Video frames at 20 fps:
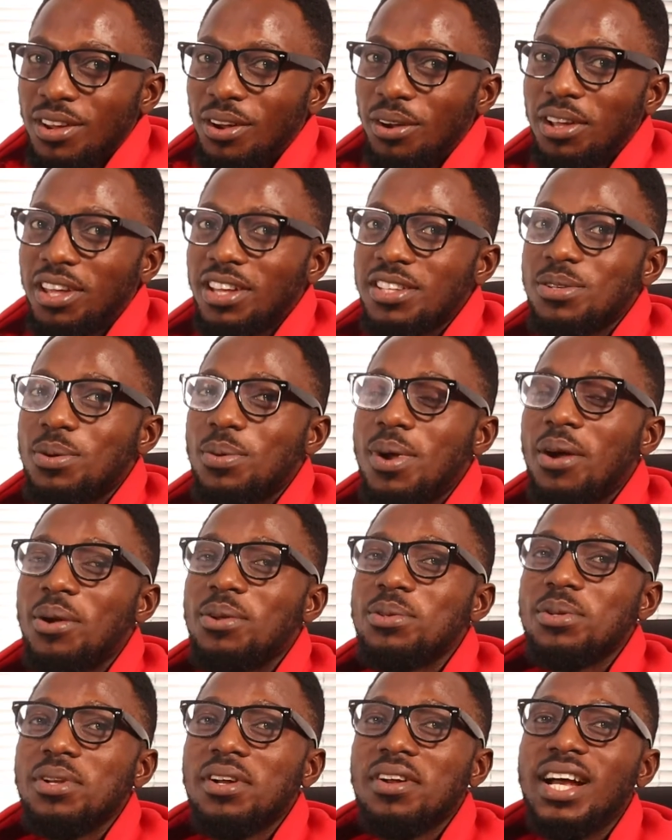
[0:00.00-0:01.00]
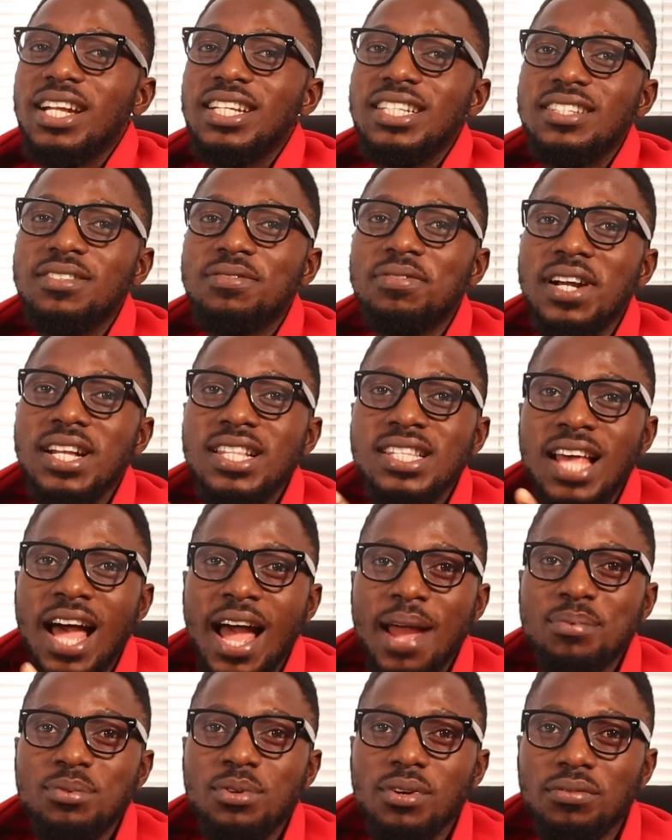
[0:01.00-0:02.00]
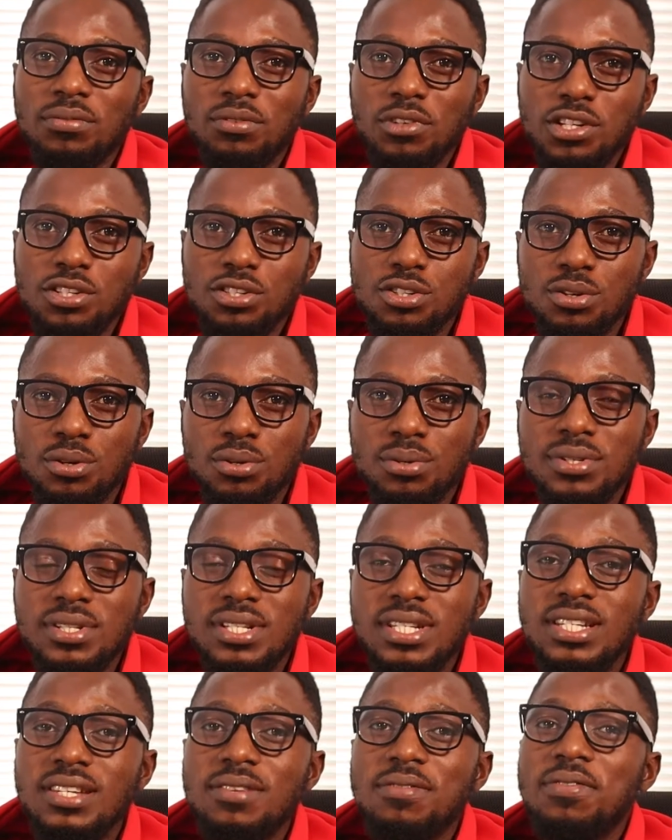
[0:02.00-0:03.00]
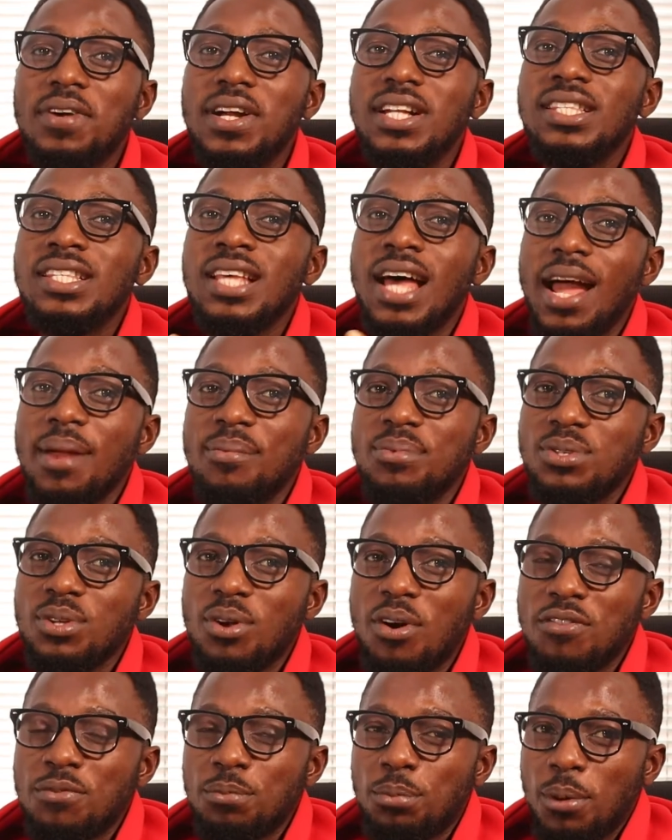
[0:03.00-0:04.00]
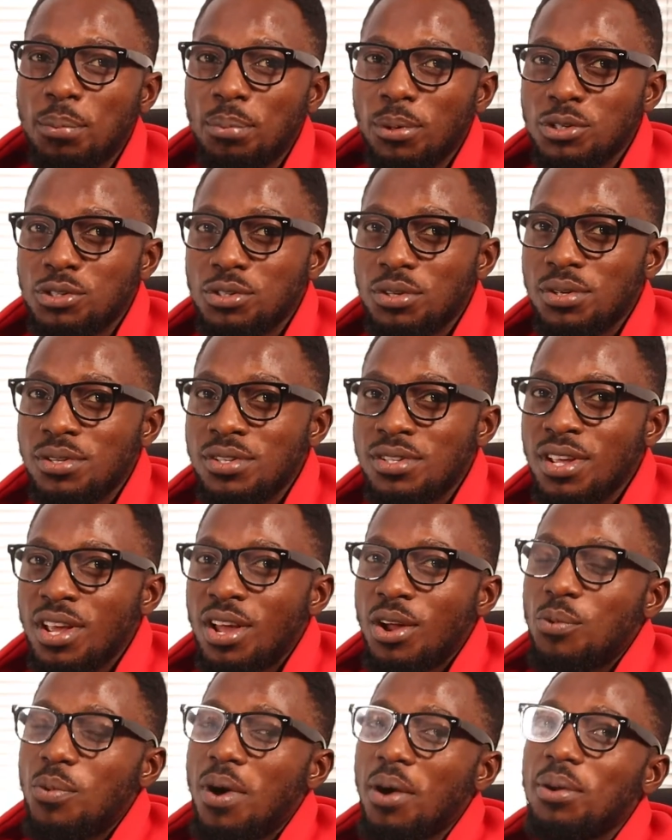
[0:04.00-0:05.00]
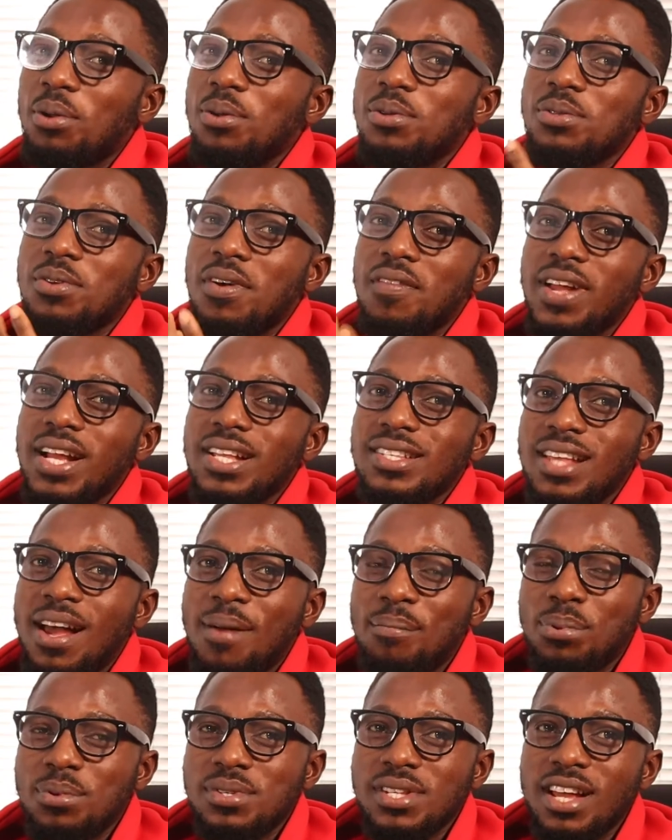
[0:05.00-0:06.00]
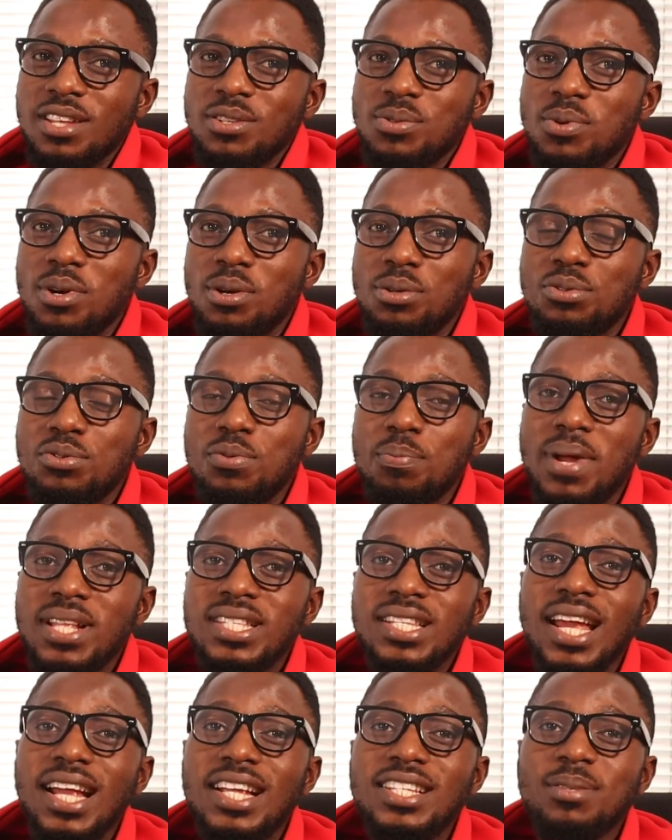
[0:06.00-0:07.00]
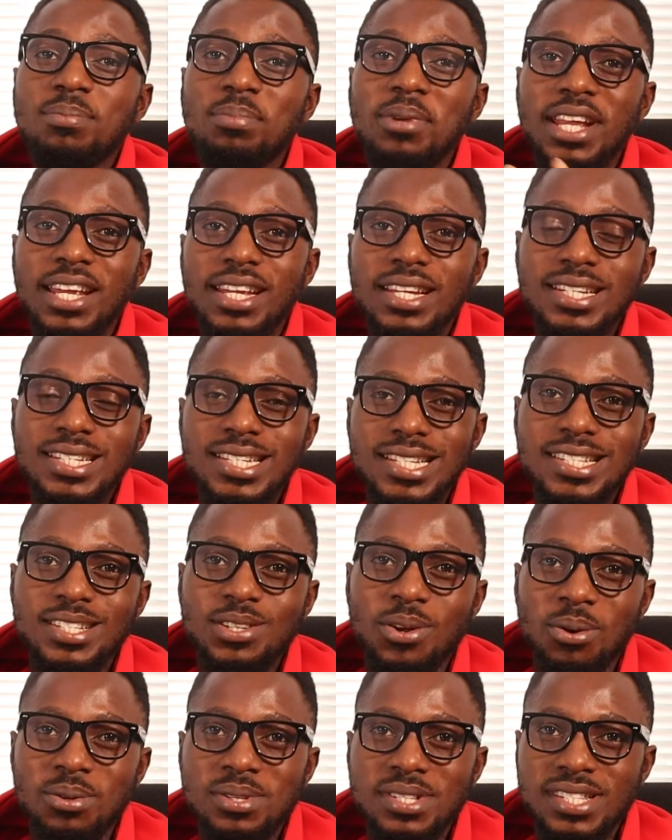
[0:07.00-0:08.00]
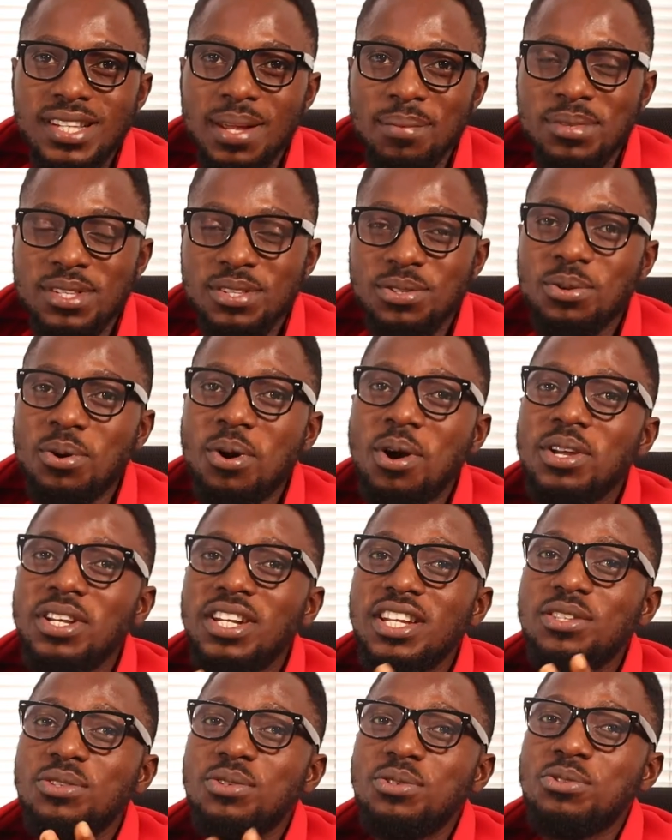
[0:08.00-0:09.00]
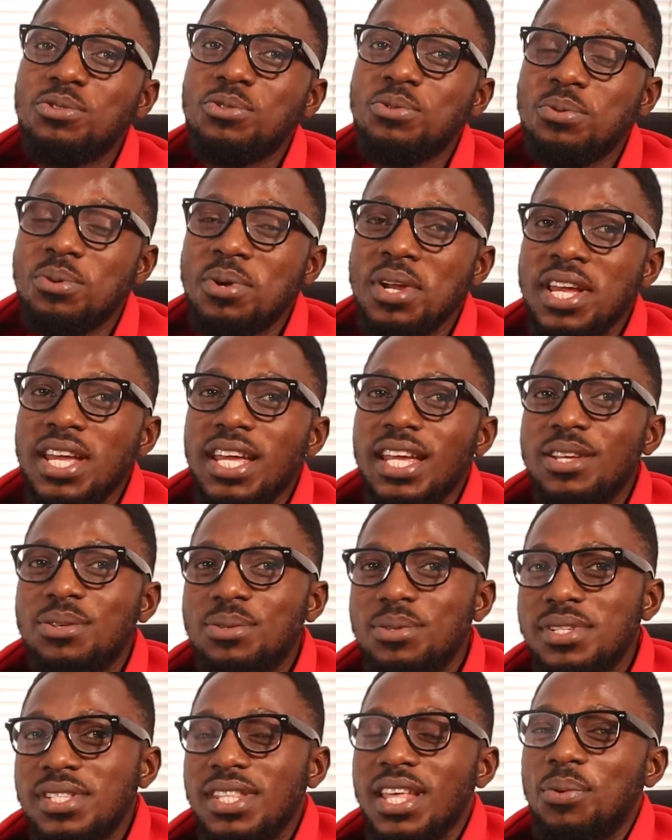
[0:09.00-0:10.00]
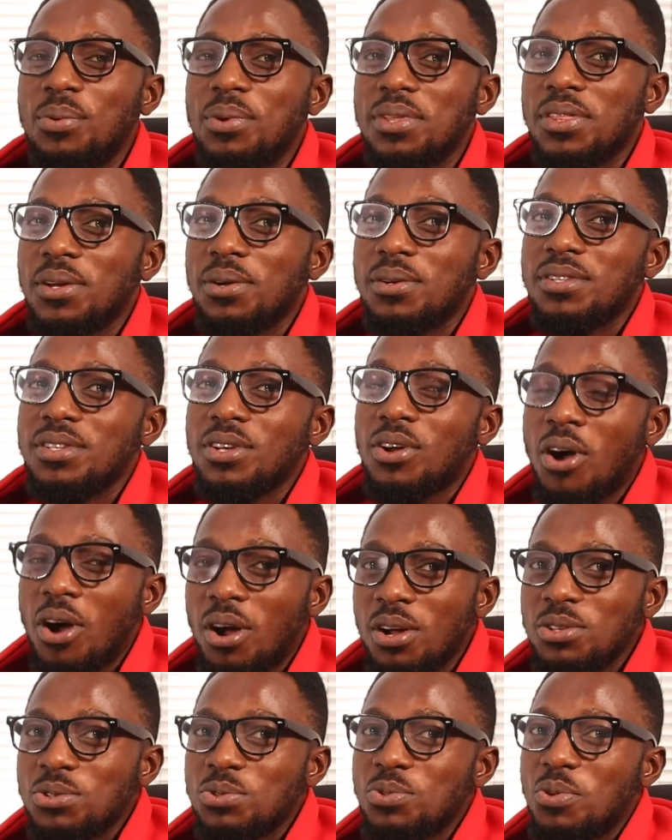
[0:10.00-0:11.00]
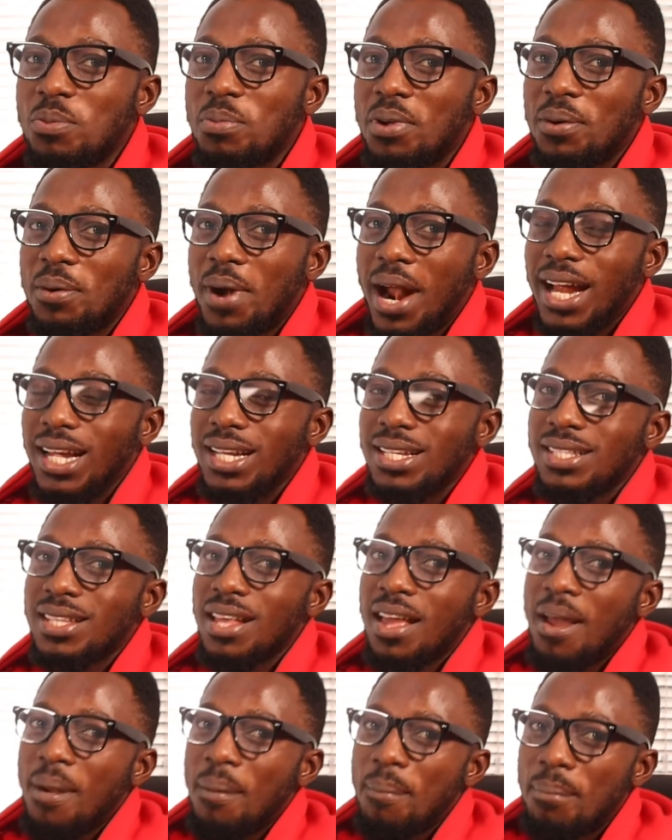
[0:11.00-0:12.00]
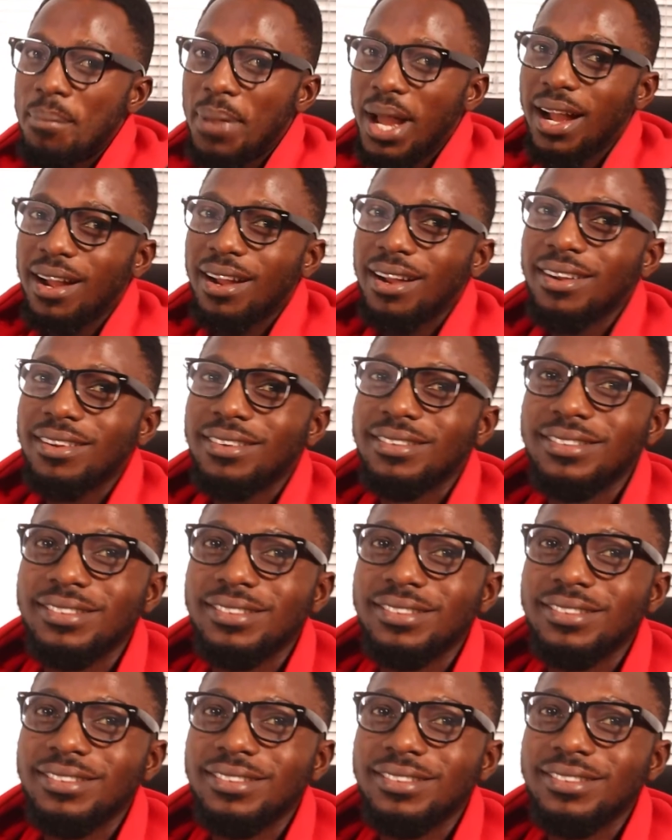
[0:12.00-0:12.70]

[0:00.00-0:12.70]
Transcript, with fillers: Okay, so we are going to look at the different types of ratios, the different types of proportions. We are going to solve examples as well to better explain this concept. So all you need to do is to stay with us cause we'll be right back.